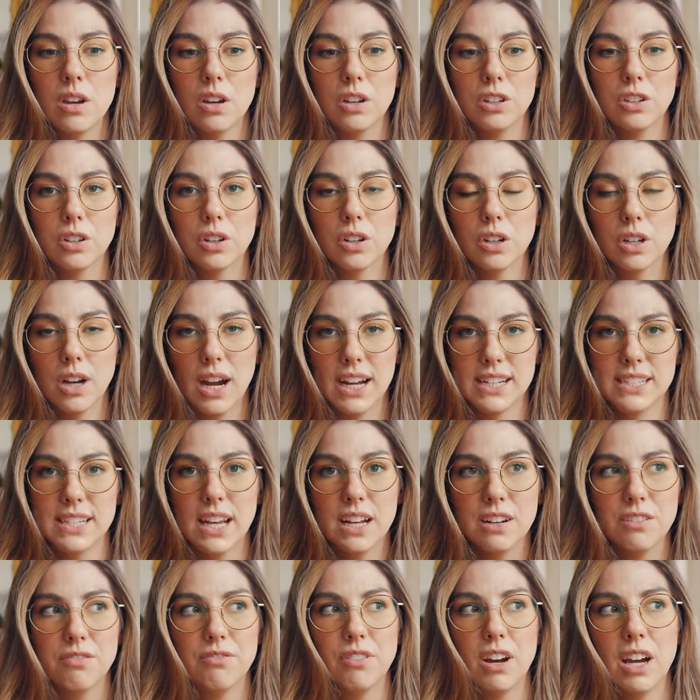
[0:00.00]
you're
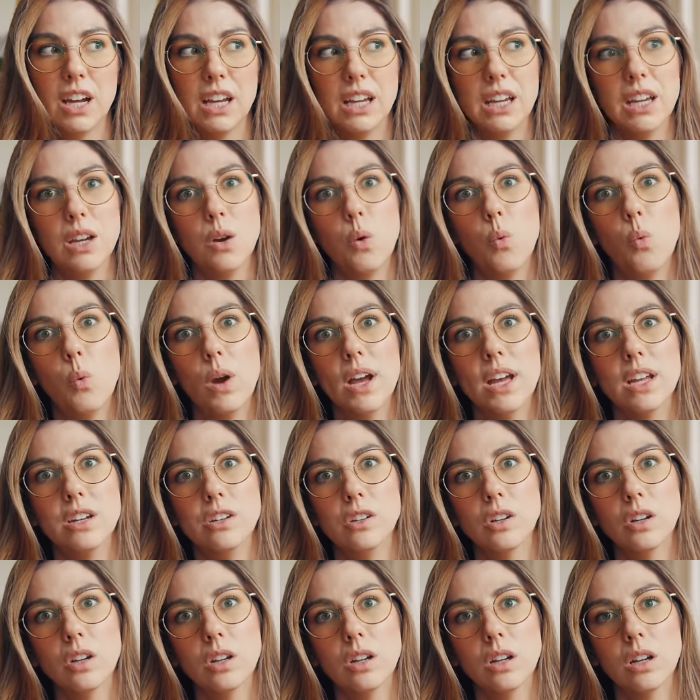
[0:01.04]
identifying when
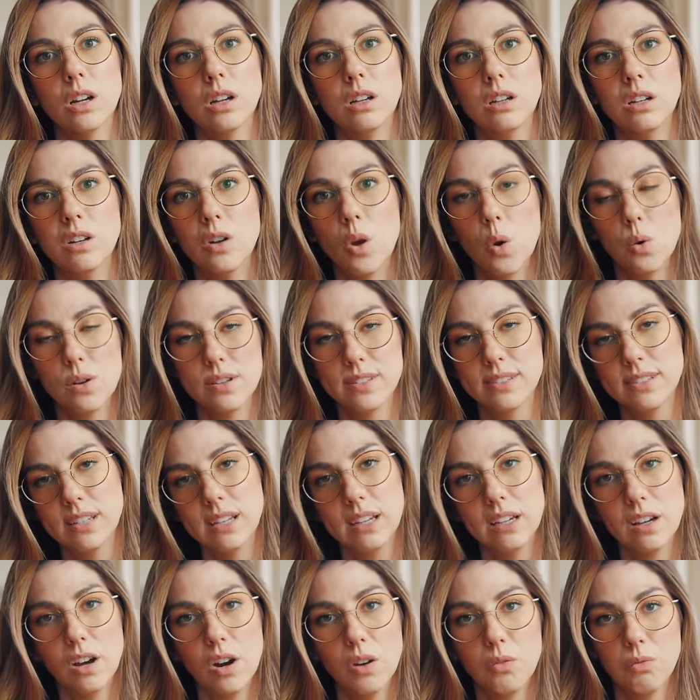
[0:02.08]
you're
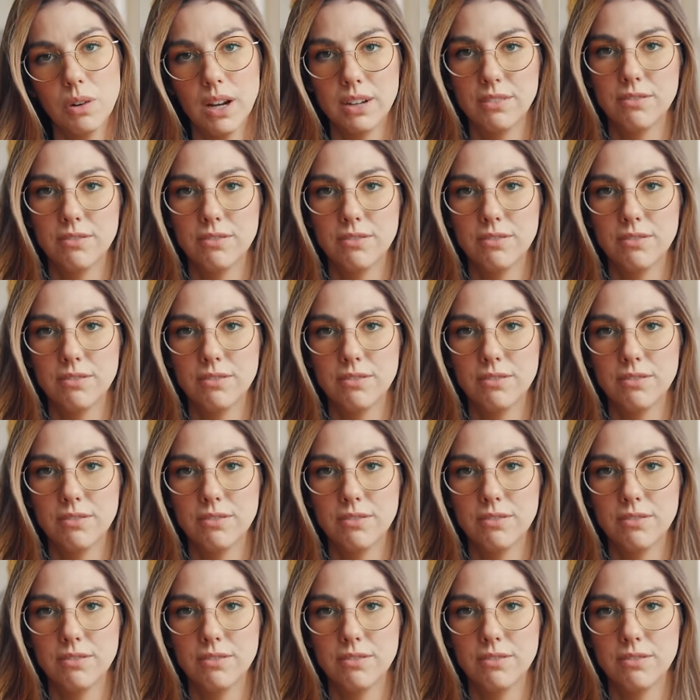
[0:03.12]
noticing a red